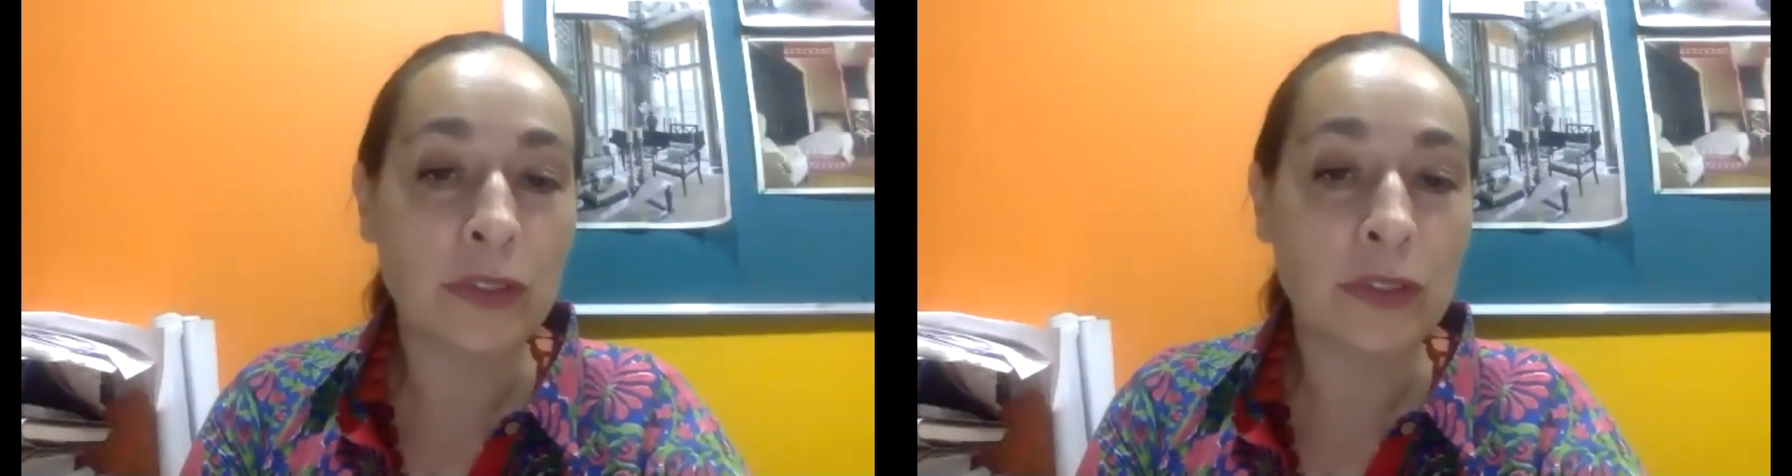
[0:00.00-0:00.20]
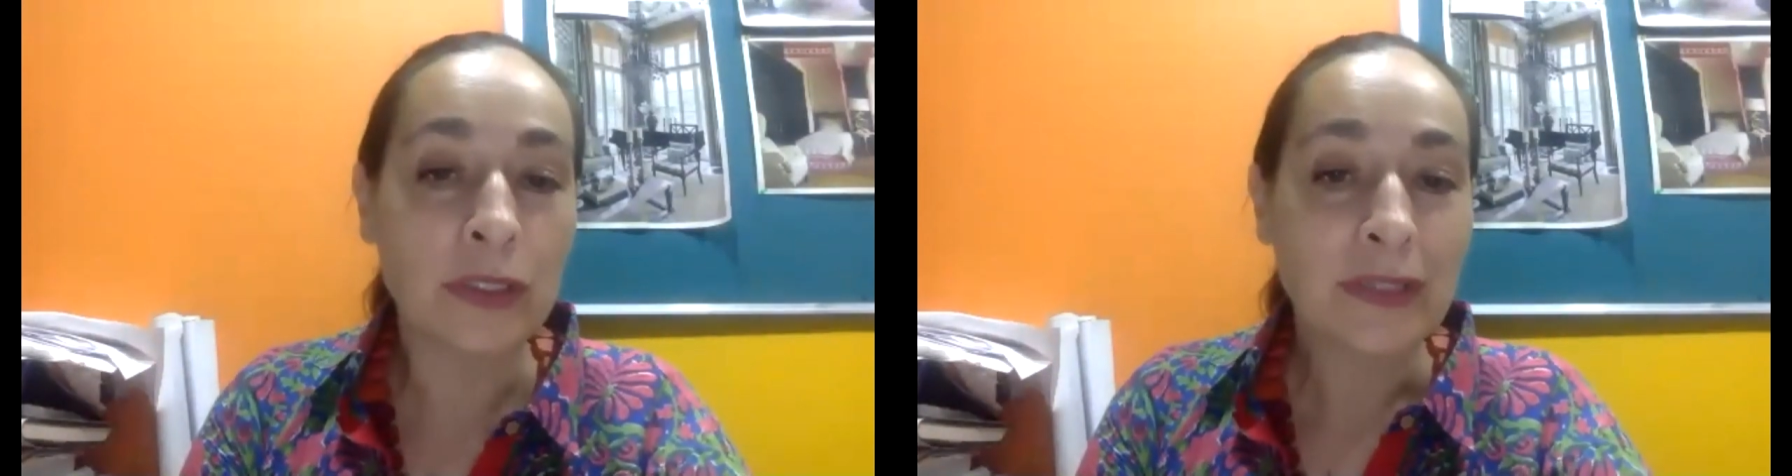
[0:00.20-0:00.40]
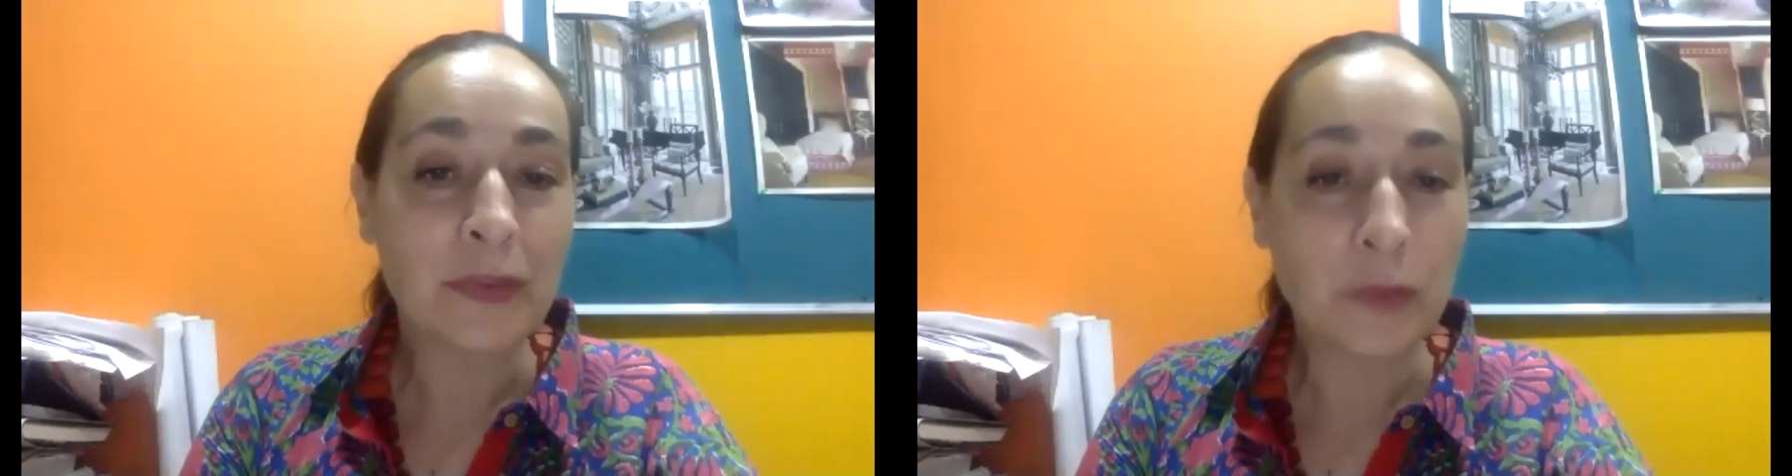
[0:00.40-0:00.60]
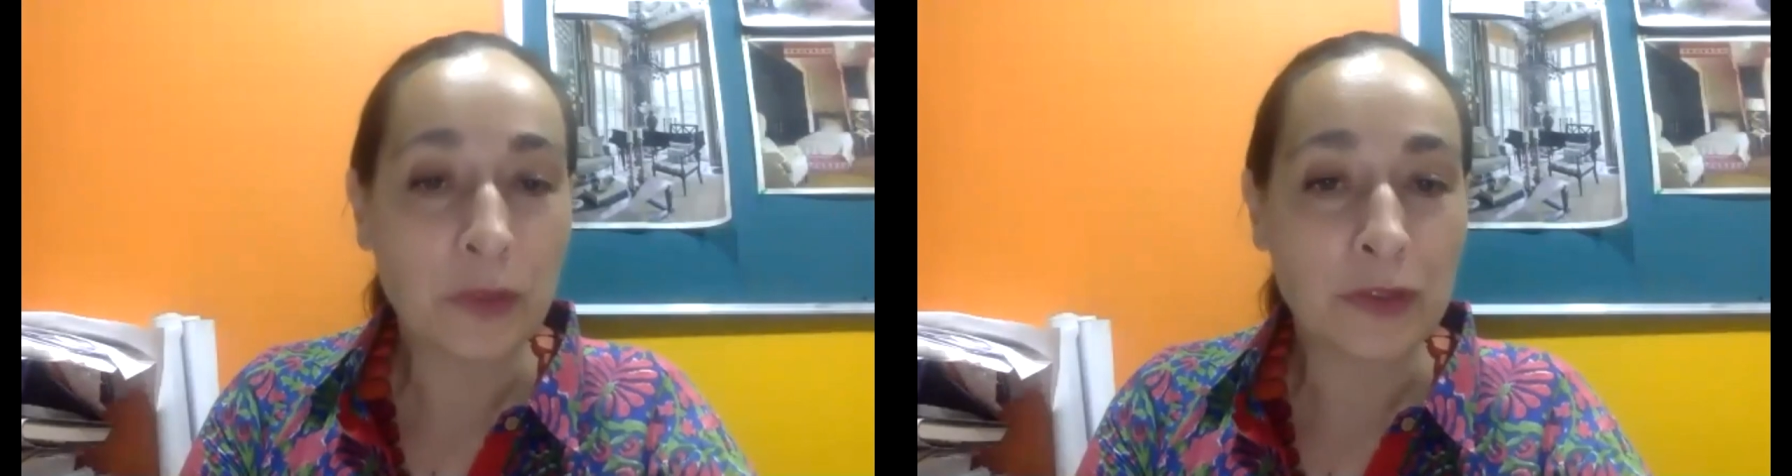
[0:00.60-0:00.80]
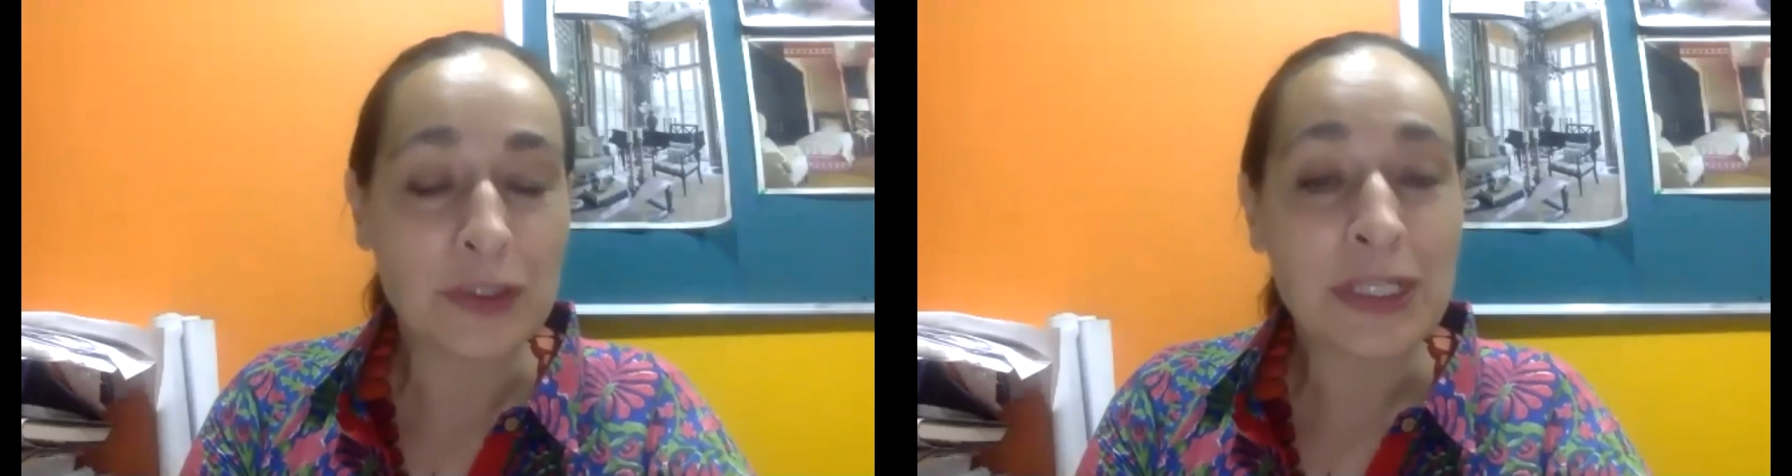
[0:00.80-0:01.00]
the
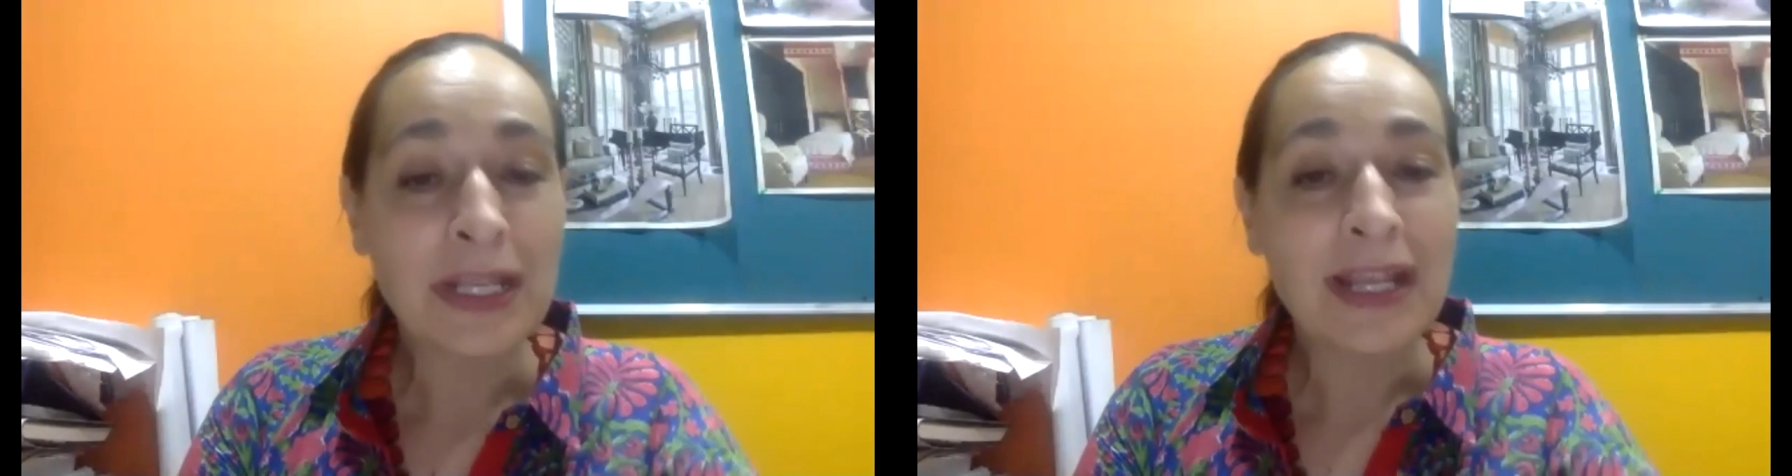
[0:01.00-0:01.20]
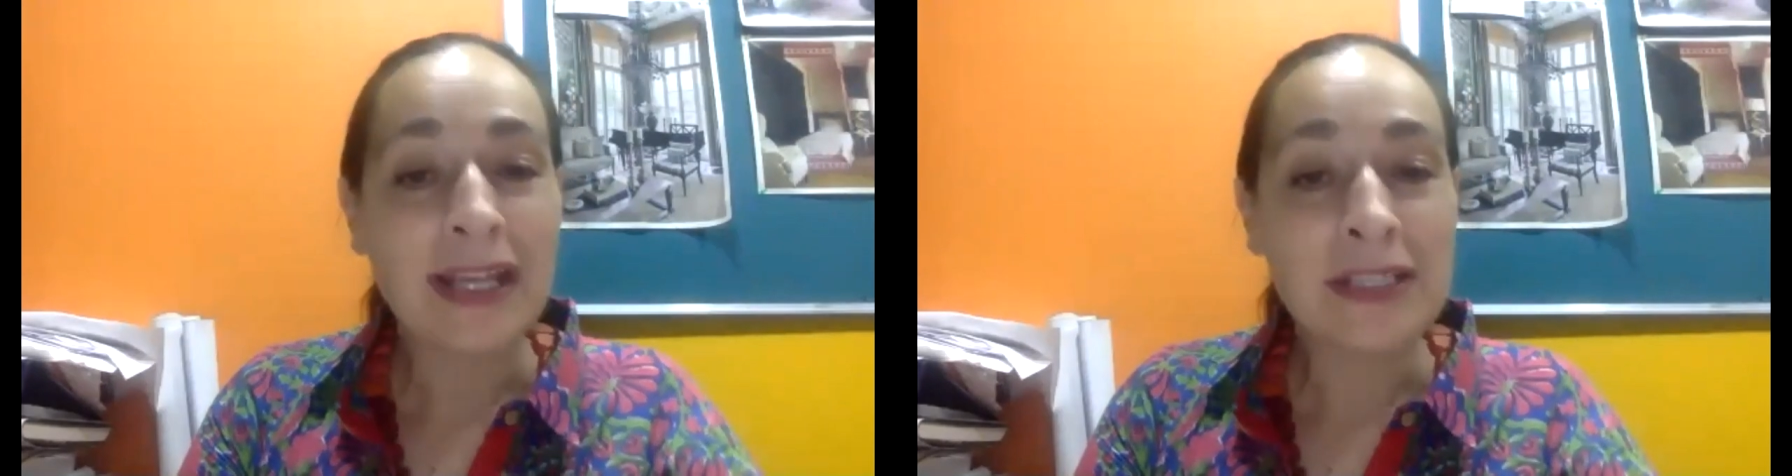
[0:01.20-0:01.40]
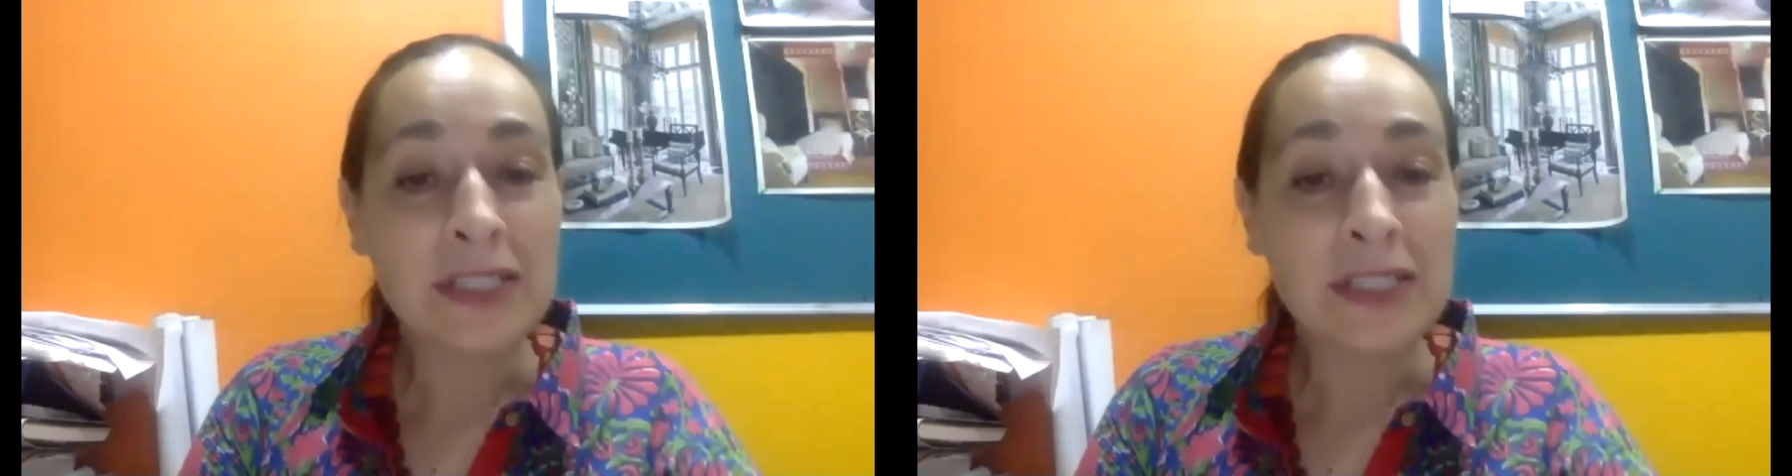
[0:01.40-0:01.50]
world. And